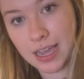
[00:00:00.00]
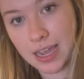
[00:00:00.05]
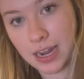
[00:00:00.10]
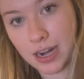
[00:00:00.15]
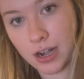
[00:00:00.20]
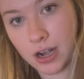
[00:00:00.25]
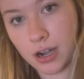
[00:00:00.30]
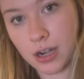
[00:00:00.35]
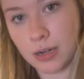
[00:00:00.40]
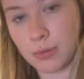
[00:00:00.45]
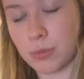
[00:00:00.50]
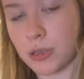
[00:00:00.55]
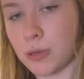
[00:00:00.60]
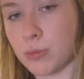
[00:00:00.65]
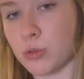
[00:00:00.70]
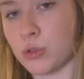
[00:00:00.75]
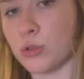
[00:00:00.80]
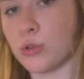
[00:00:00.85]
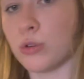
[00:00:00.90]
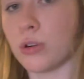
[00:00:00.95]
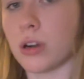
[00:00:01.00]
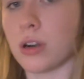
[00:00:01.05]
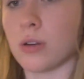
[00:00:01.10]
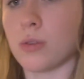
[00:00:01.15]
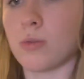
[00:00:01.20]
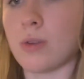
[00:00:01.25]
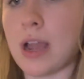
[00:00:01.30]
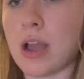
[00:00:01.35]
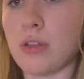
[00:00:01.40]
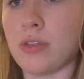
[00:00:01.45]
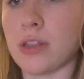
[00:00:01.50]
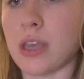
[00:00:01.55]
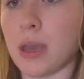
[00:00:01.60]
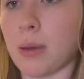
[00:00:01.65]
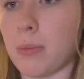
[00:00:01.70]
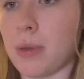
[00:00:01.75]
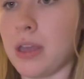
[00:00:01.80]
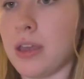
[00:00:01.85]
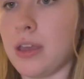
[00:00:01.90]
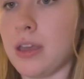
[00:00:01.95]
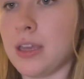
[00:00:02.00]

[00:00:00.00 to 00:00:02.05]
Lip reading: air, and people who are around them